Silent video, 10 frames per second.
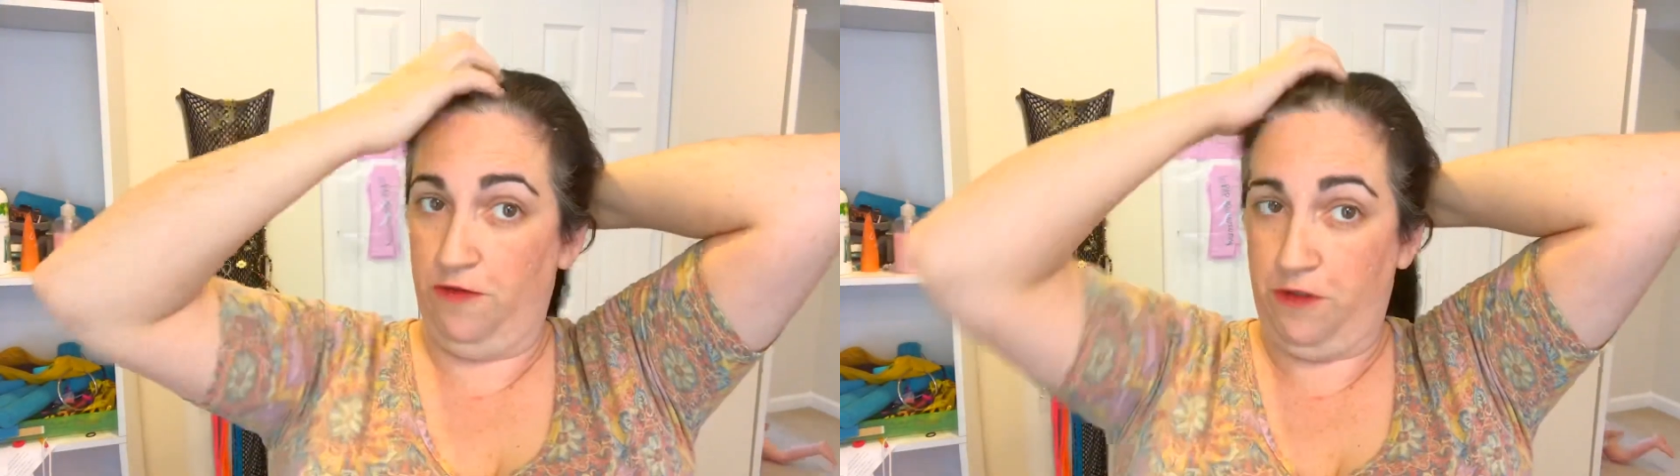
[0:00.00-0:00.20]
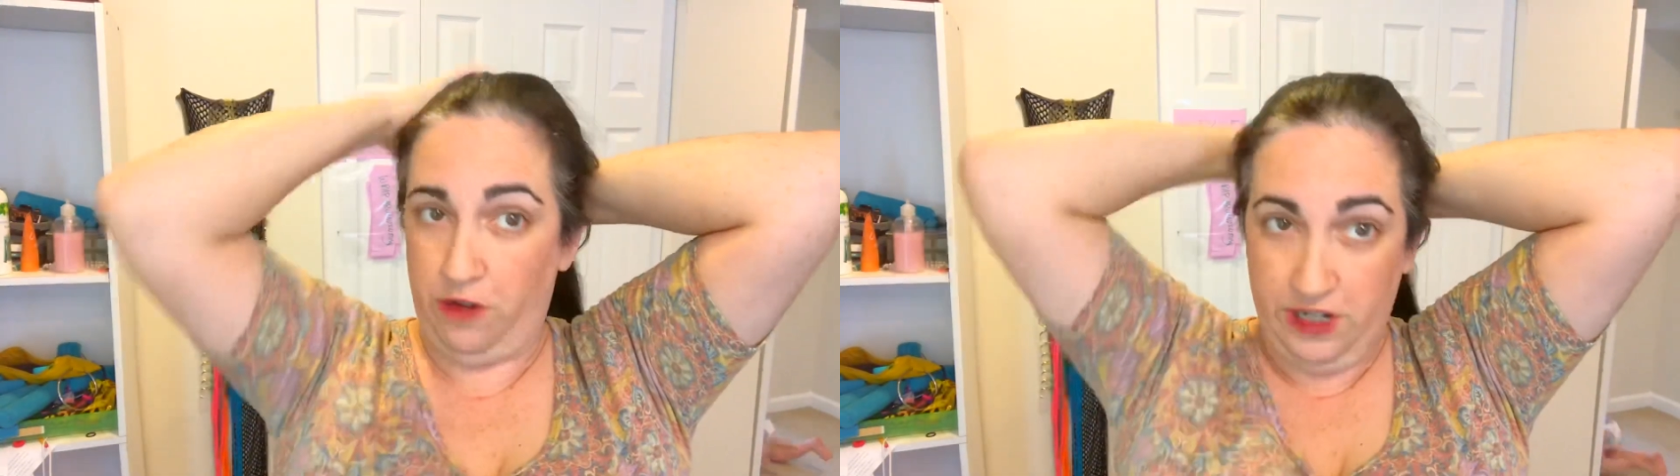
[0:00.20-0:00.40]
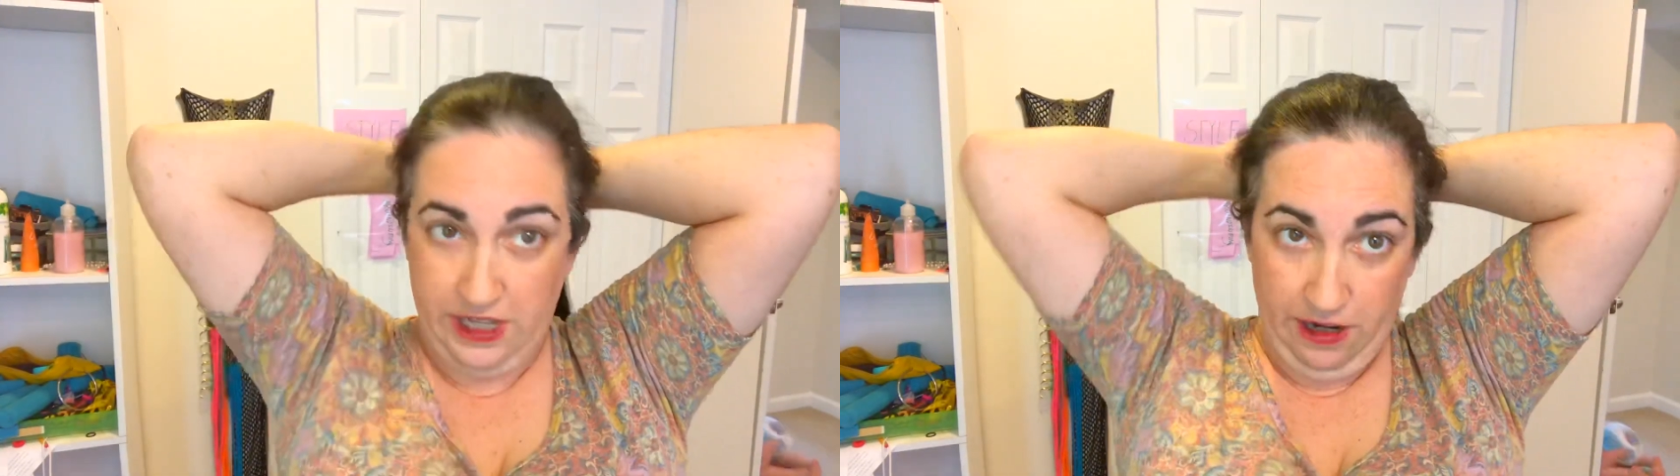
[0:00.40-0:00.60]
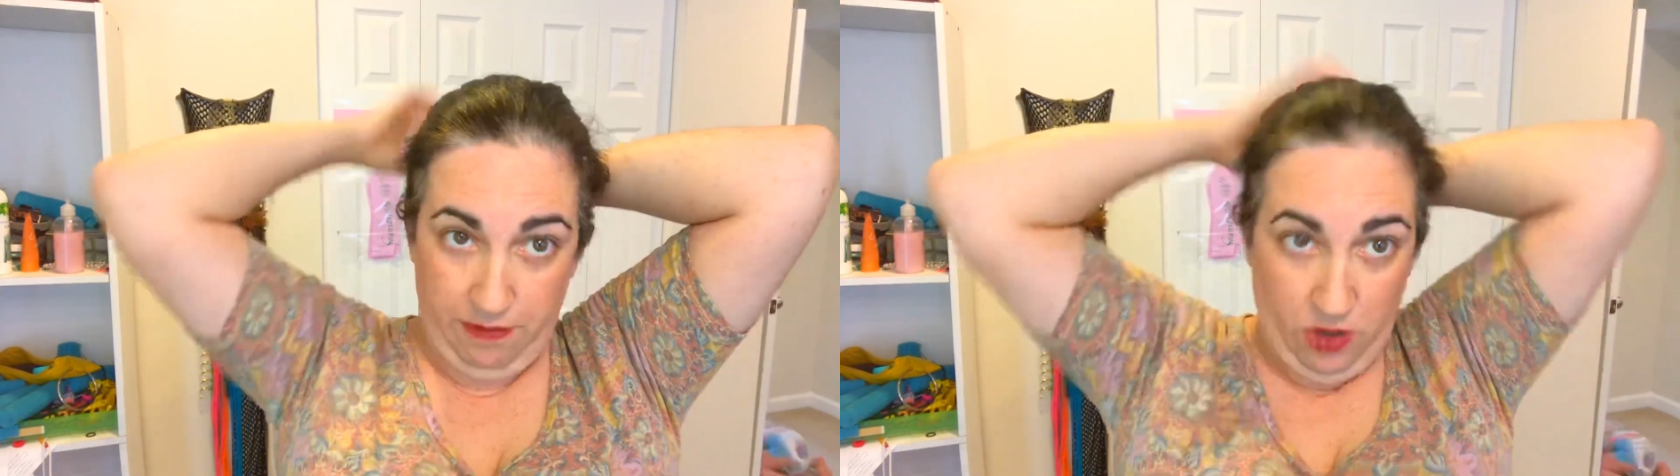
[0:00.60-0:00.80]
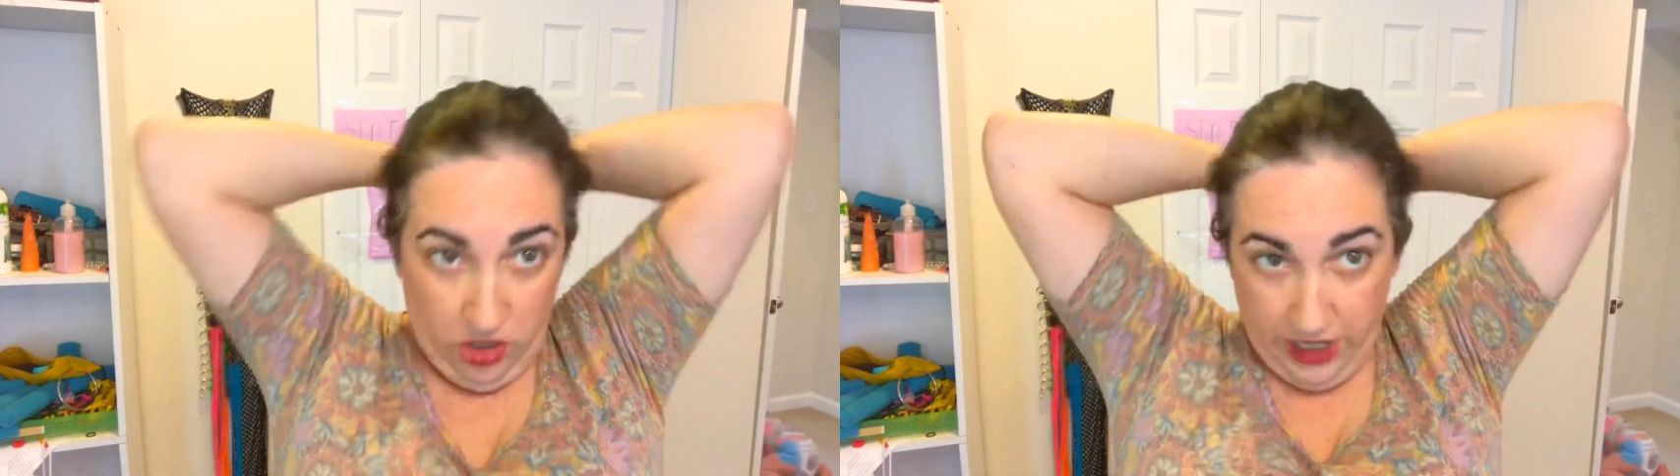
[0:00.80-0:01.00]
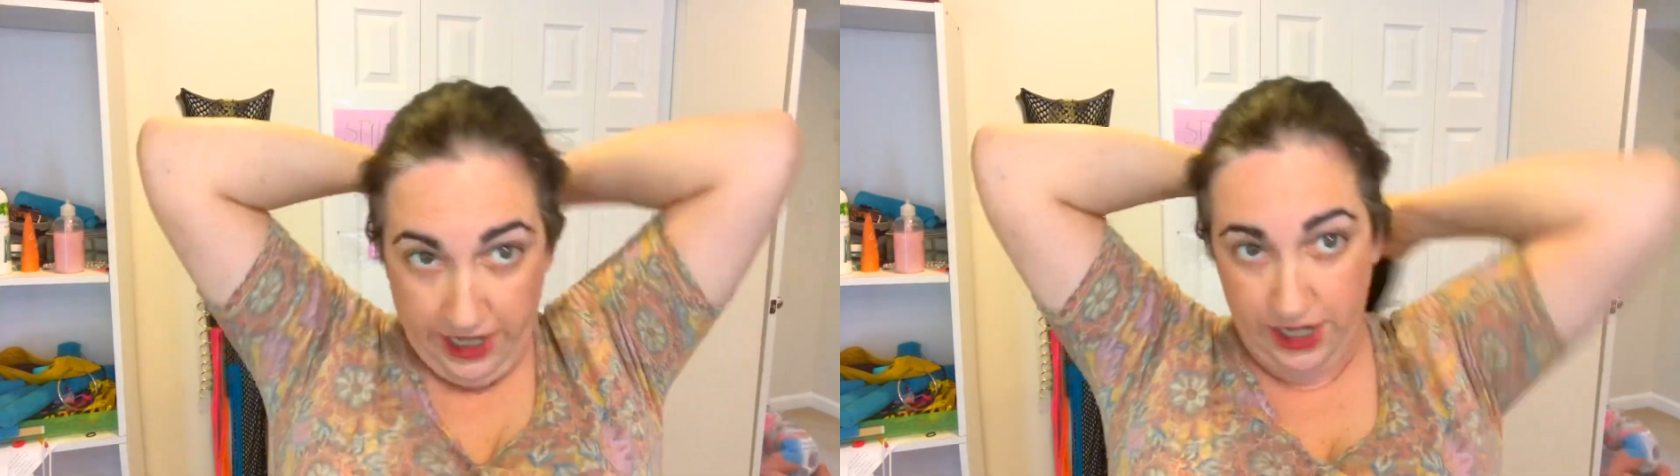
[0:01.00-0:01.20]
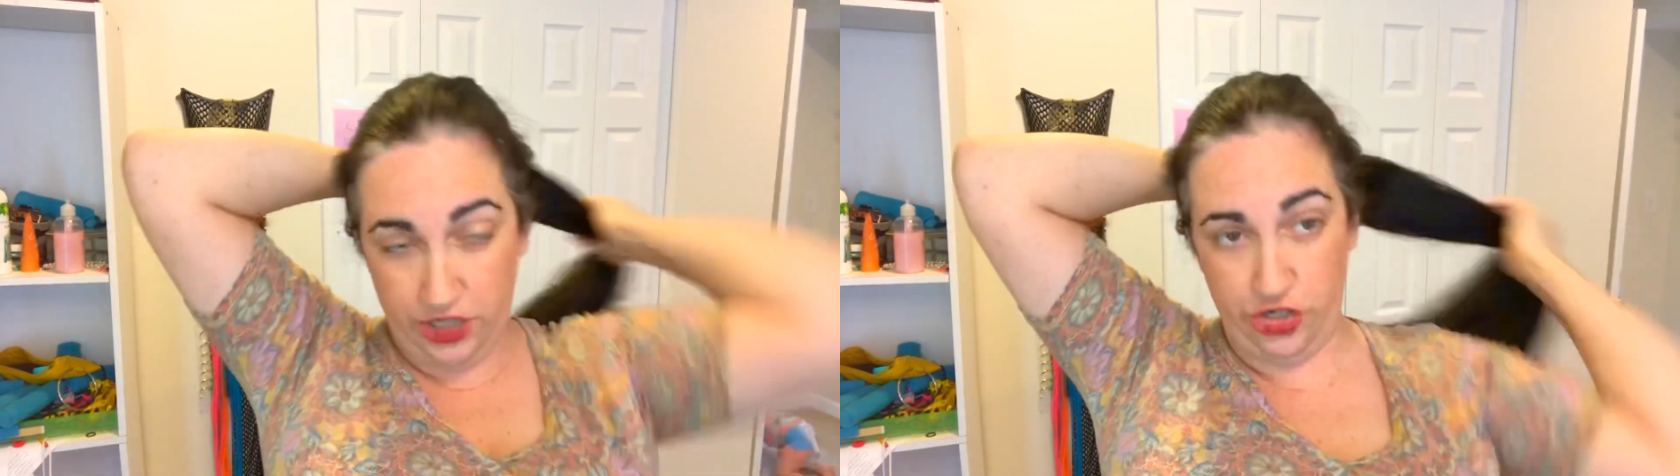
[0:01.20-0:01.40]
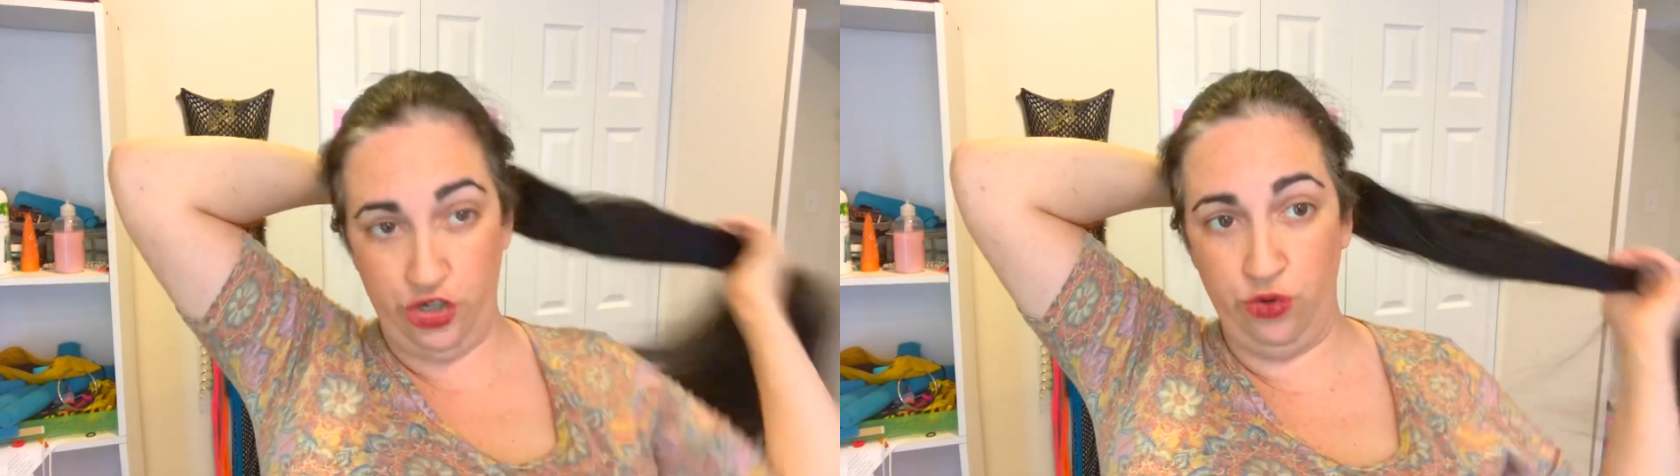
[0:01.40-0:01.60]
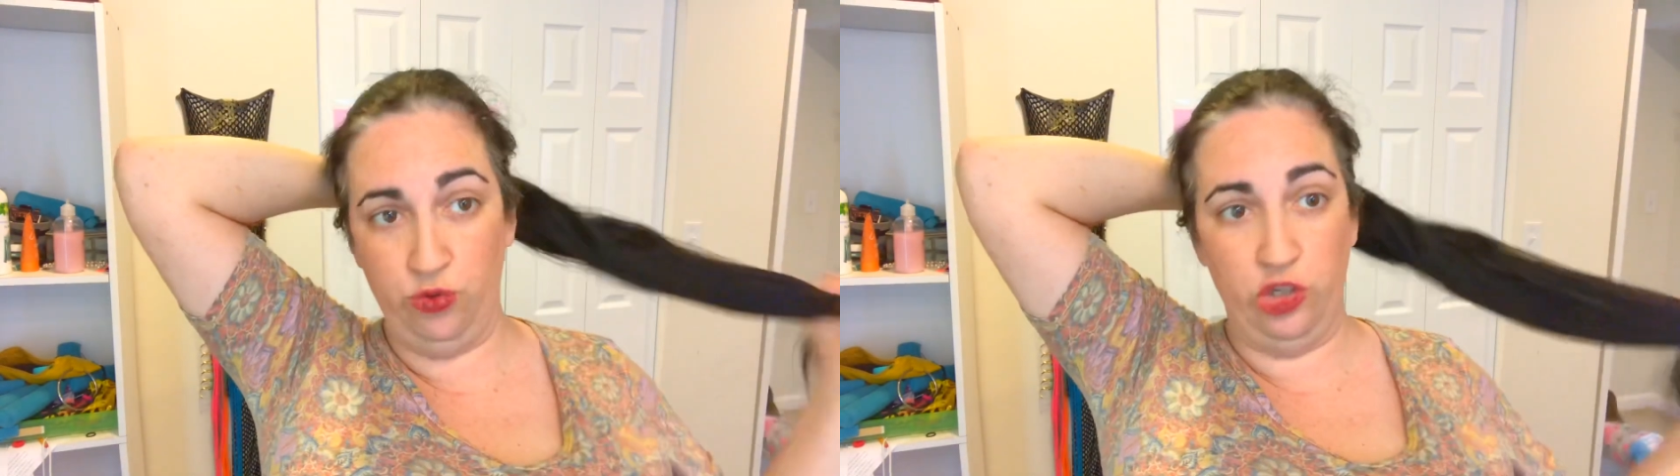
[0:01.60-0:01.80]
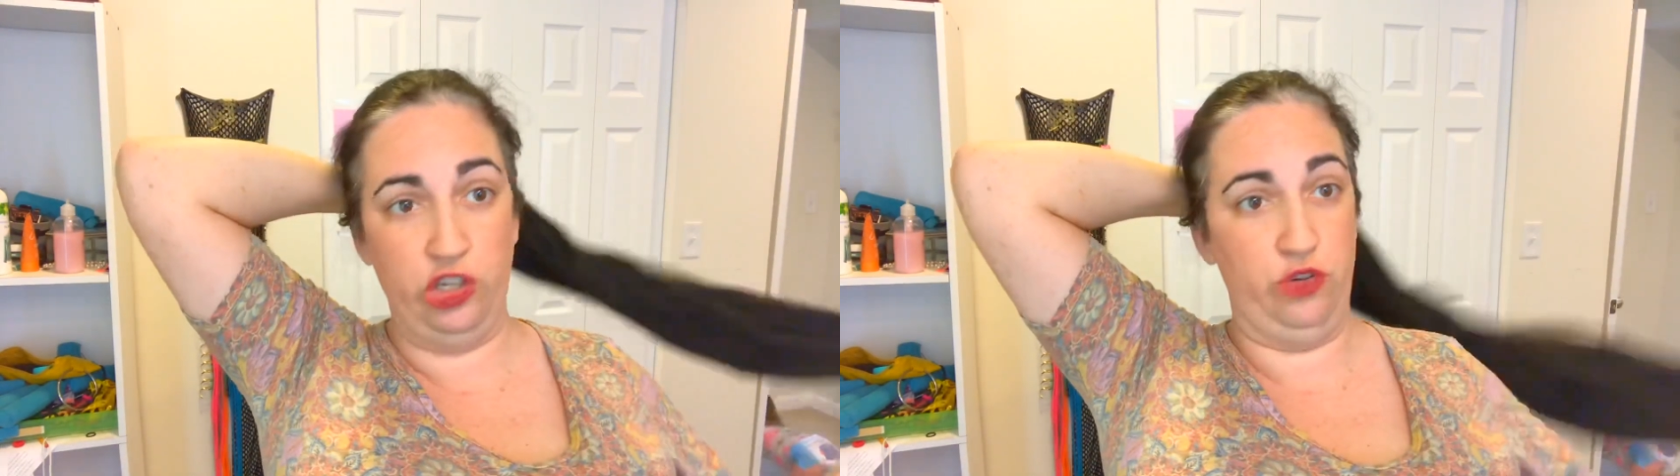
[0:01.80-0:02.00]
for example, like two
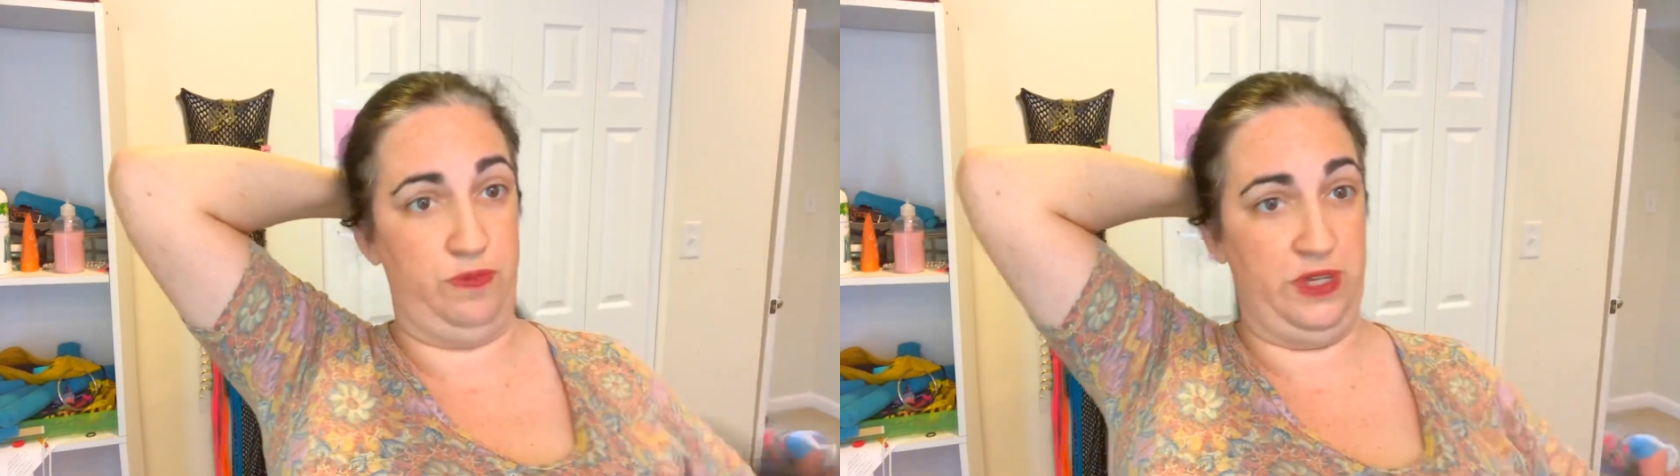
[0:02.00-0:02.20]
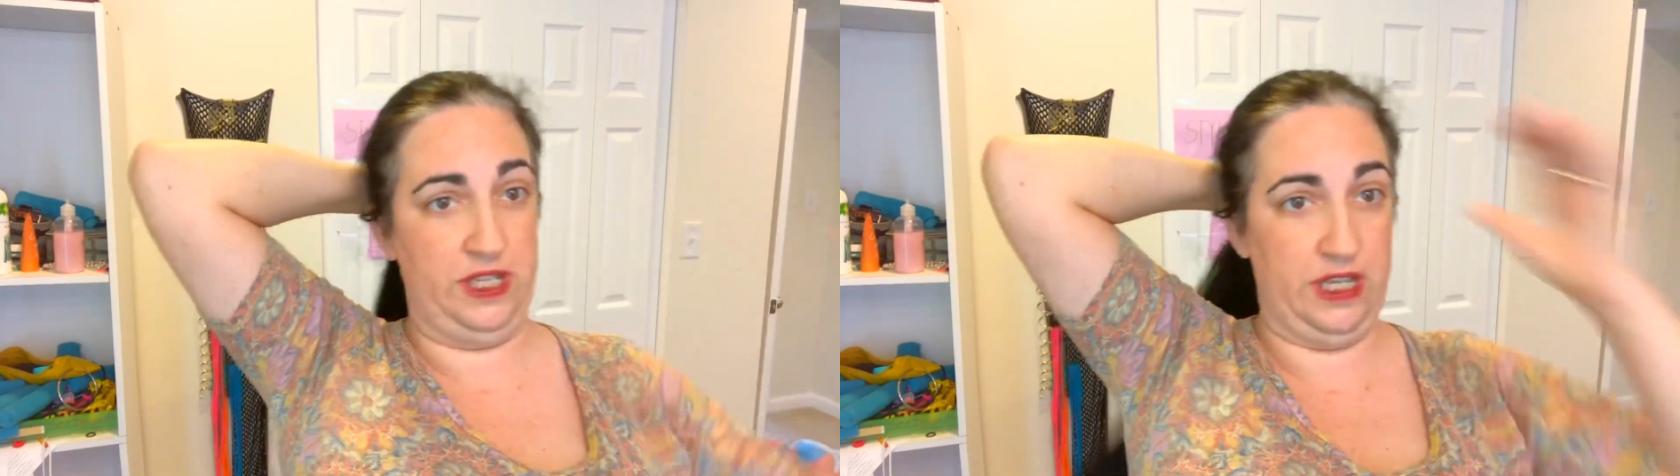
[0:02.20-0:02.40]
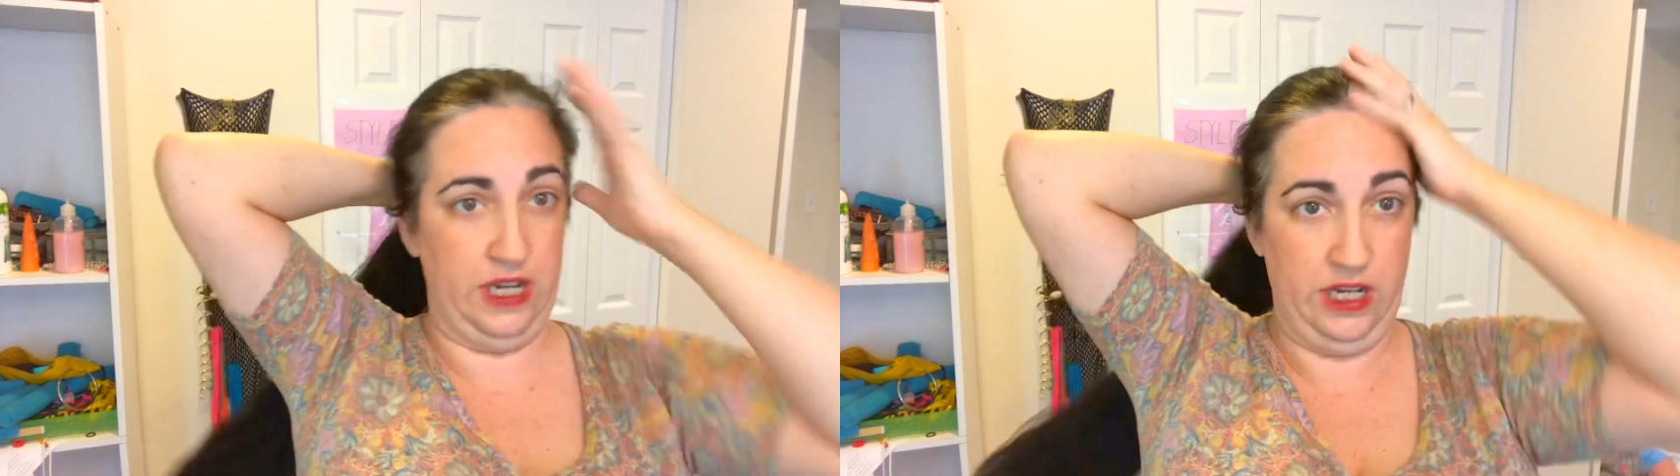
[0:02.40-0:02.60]
loops.